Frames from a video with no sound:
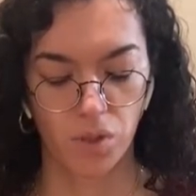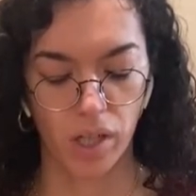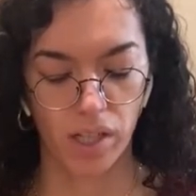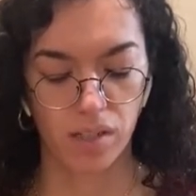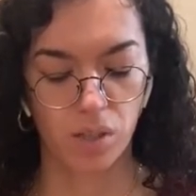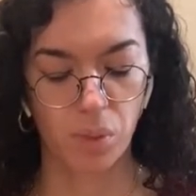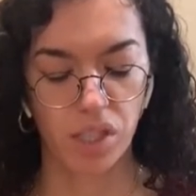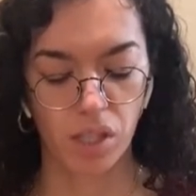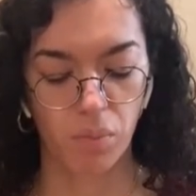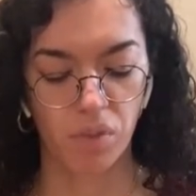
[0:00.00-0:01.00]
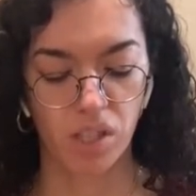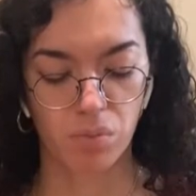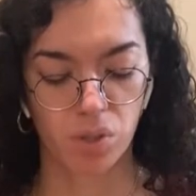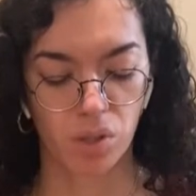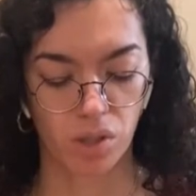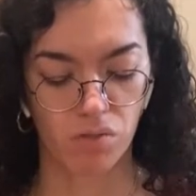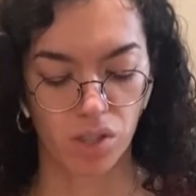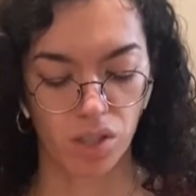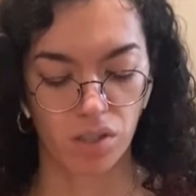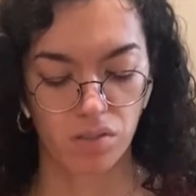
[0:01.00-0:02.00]
try to become the
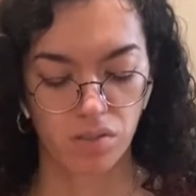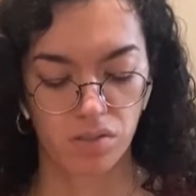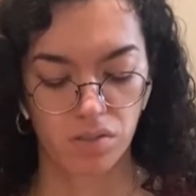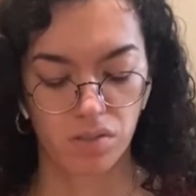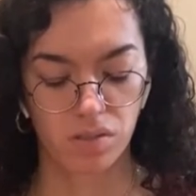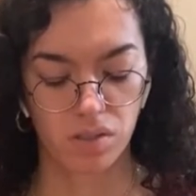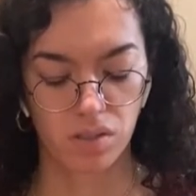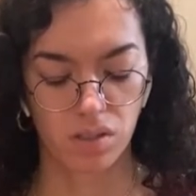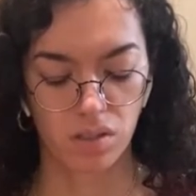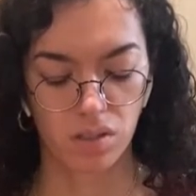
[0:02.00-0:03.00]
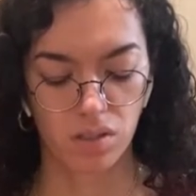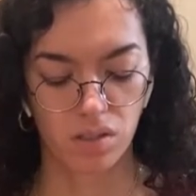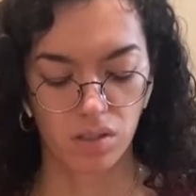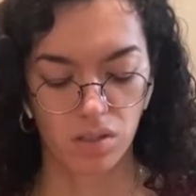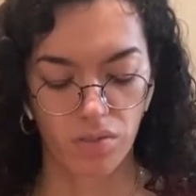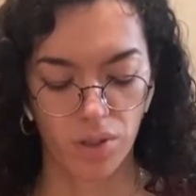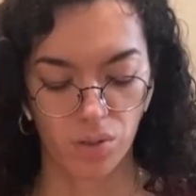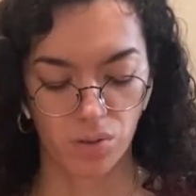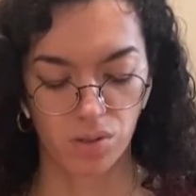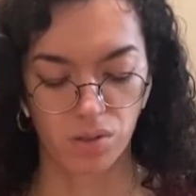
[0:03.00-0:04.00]
observer of
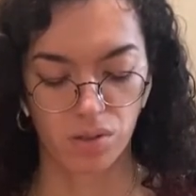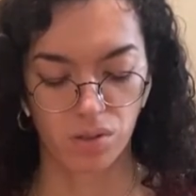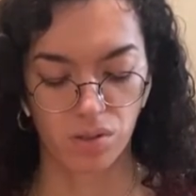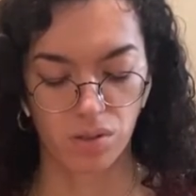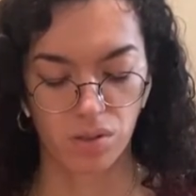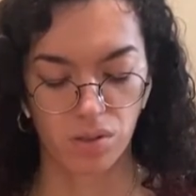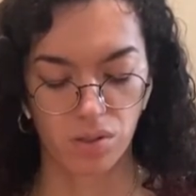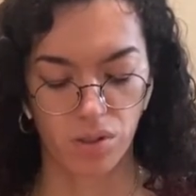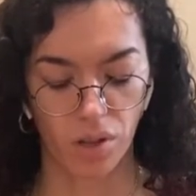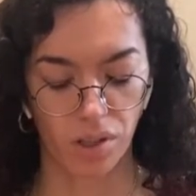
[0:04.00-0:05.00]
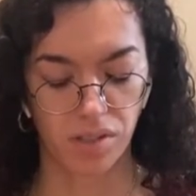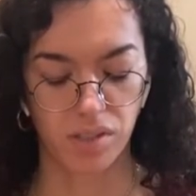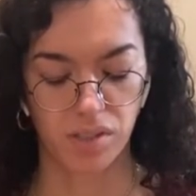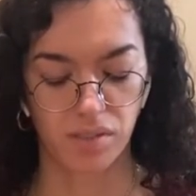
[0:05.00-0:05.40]
those thoughts.